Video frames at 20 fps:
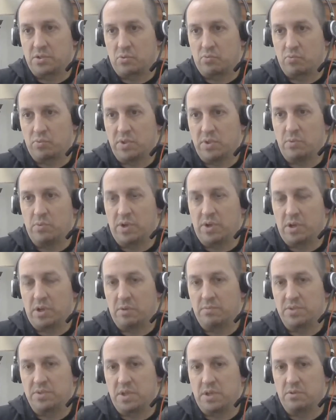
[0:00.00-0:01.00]
So really what it
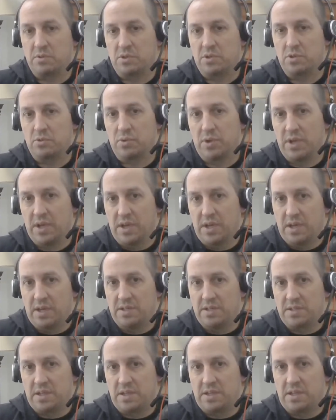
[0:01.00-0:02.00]
comes down to
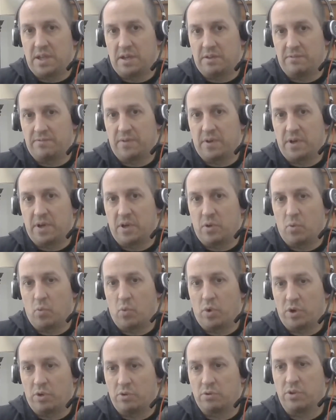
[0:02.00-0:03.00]
is
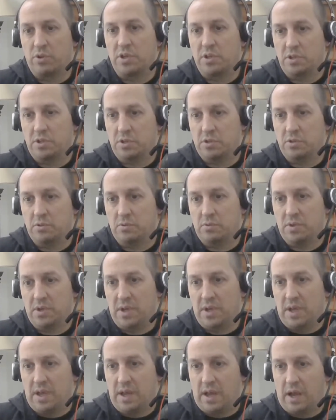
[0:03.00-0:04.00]
identifying what you're looking to do,
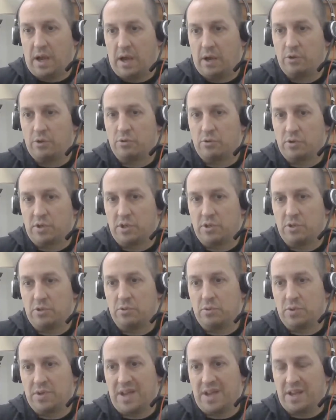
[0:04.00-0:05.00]
how you're looking to
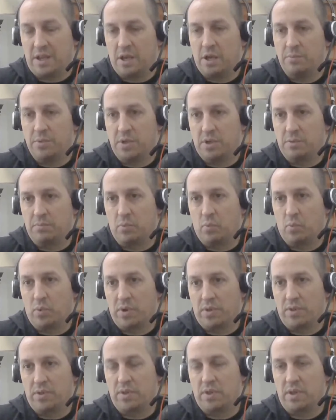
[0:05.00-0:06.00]
do it, and coming up
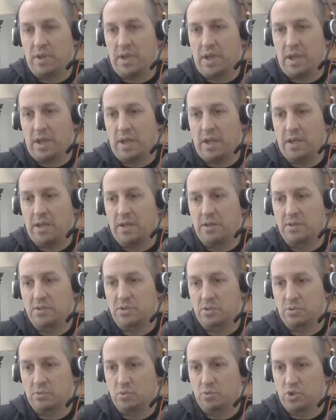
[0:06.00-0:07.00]
with a
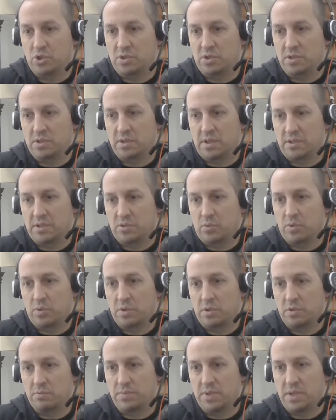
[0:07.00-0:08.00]
solution that's
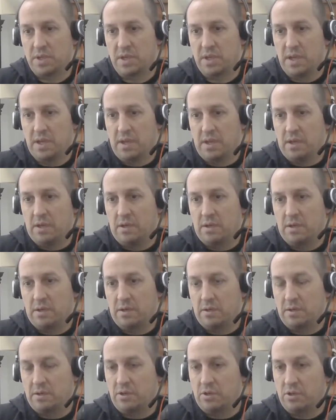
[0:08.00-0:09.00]
going to be
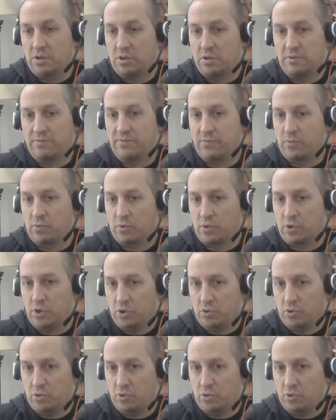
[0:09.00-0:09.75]
good for